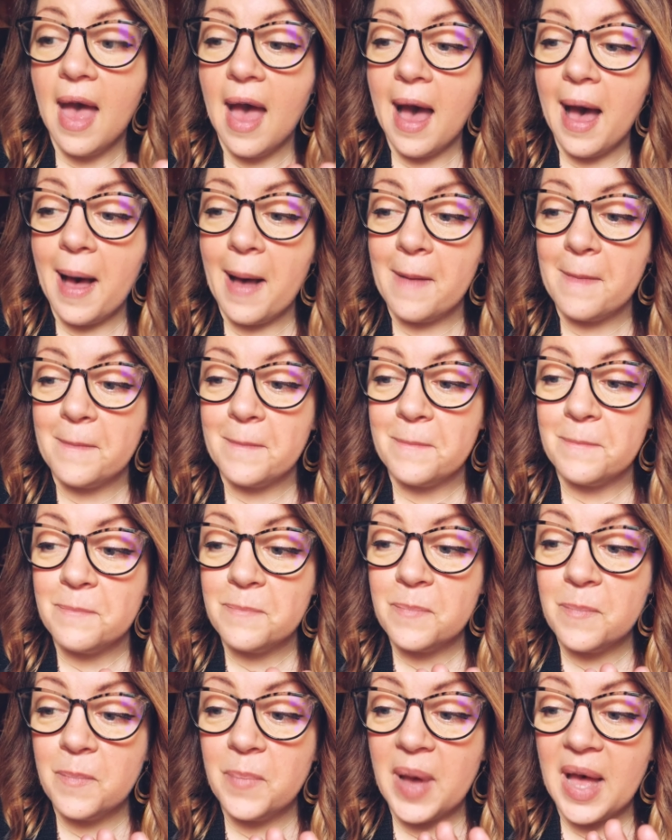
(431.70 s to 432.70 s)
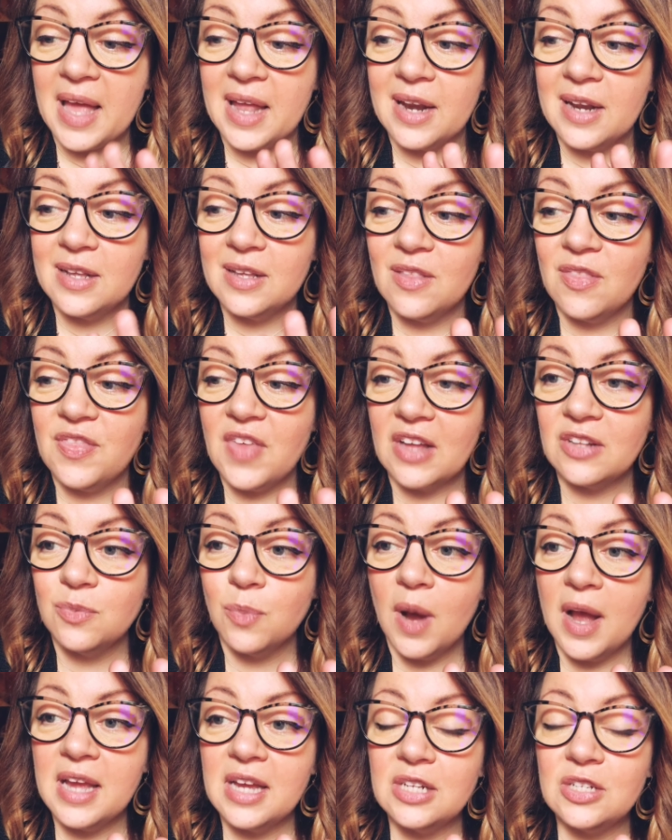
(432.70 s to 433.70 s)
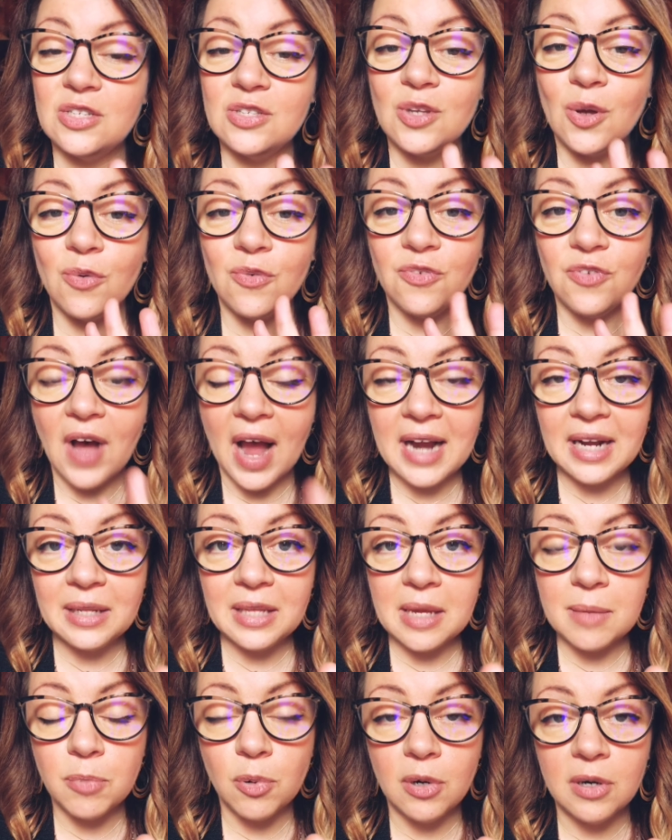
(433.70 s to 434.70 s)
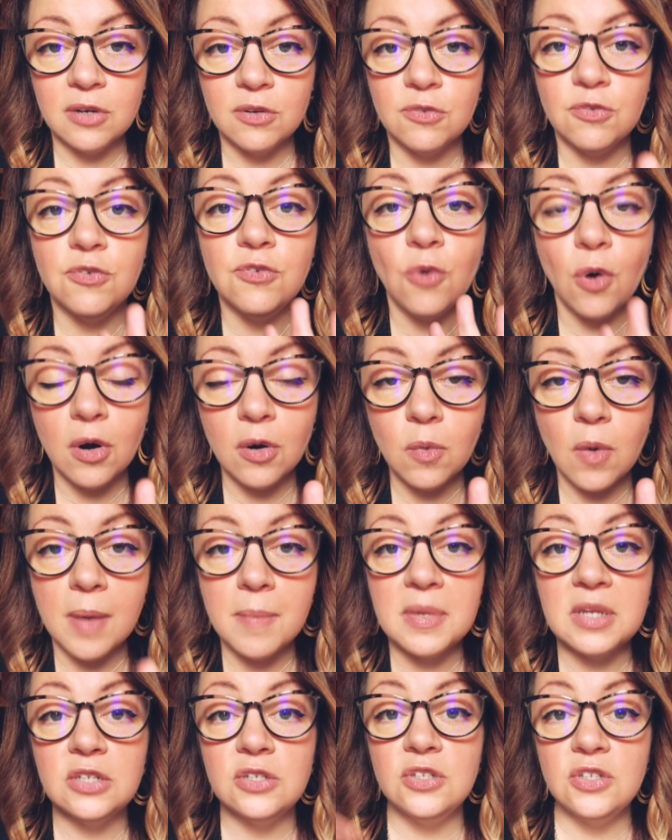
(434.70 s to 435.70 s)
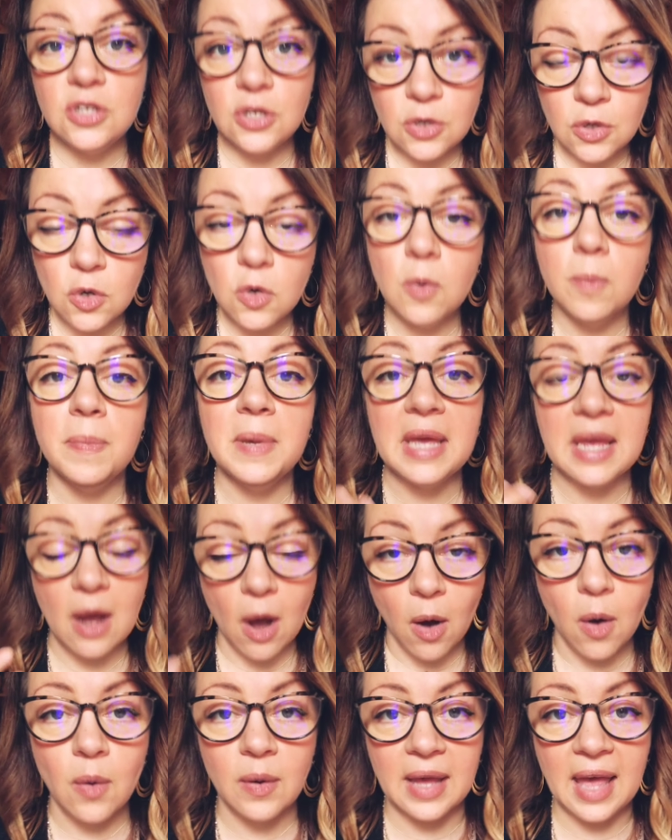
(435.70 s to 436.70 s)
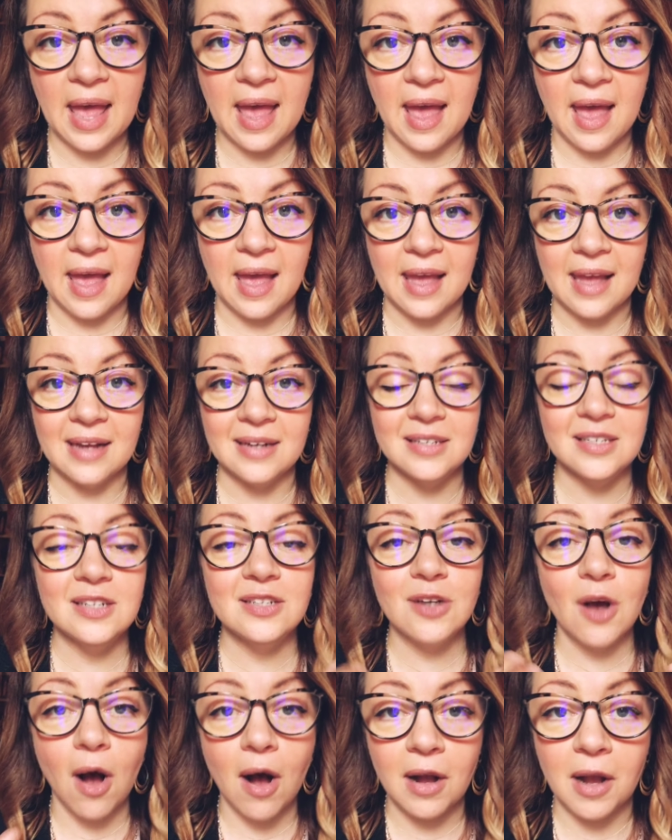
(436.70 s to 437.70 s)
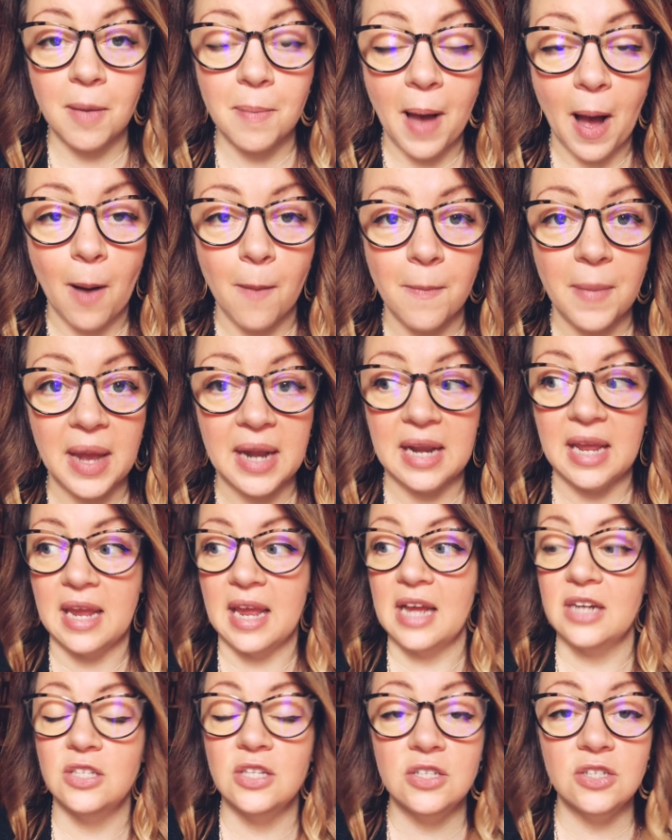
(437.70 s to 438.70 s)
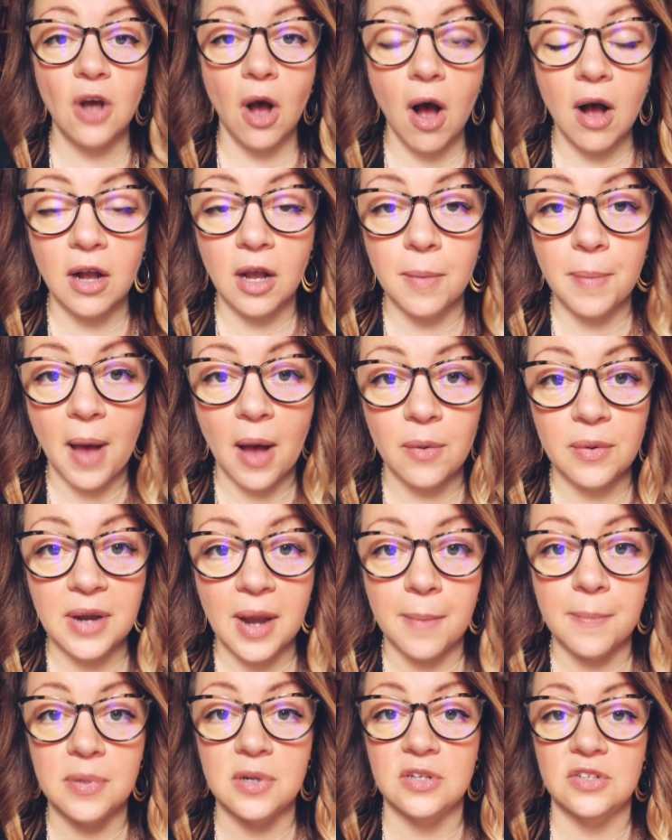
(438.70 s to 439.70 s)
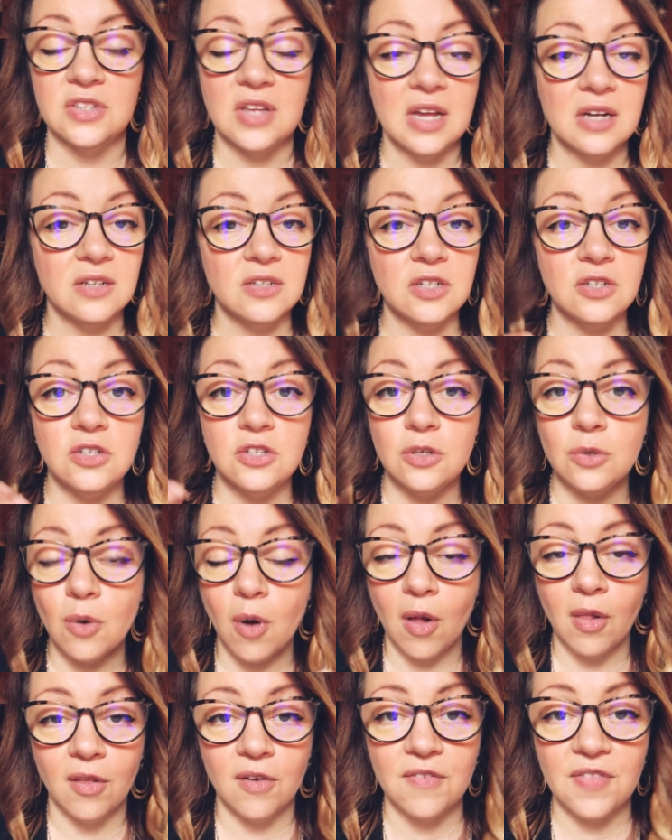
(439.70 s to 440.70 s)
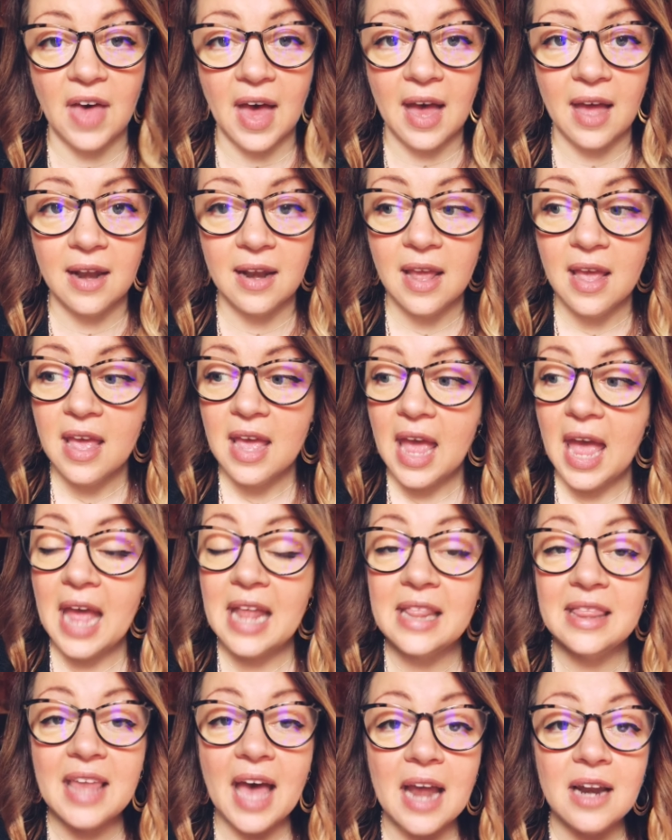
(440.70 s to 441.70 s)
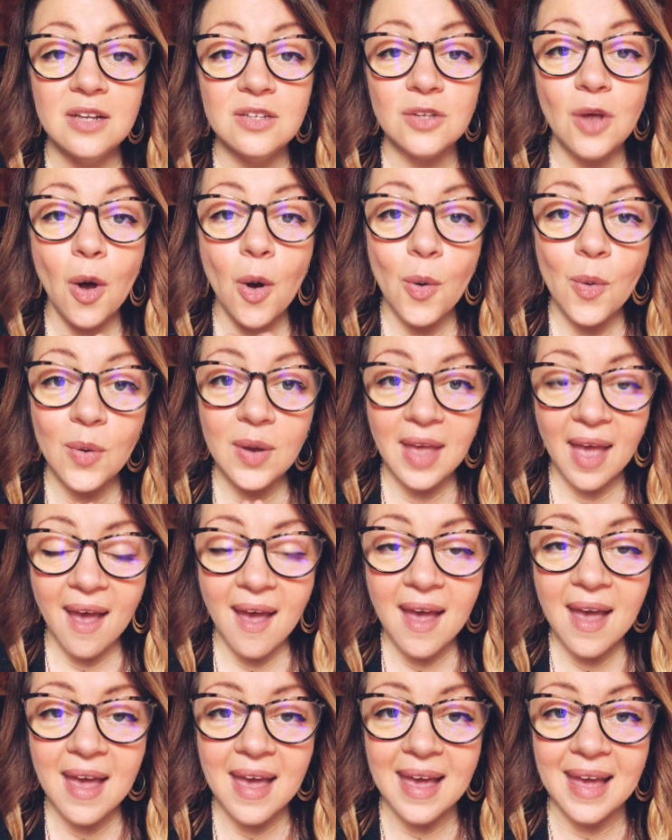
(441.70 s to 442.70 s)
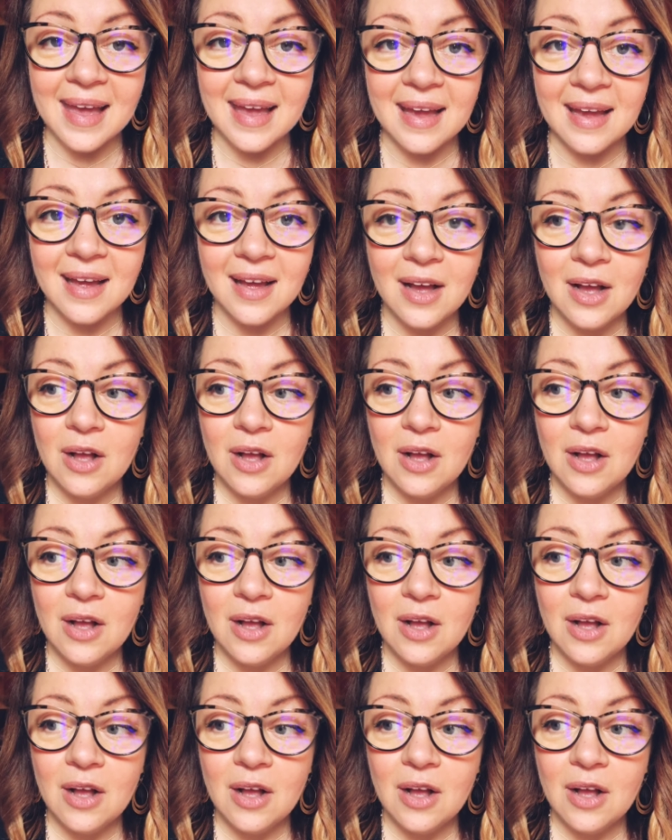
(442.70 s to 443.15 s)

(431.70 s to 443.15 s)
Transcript: But that's why it's so vitally important for women to be okay to talk about money and to talk about numbers and to do all of that. And that is okay.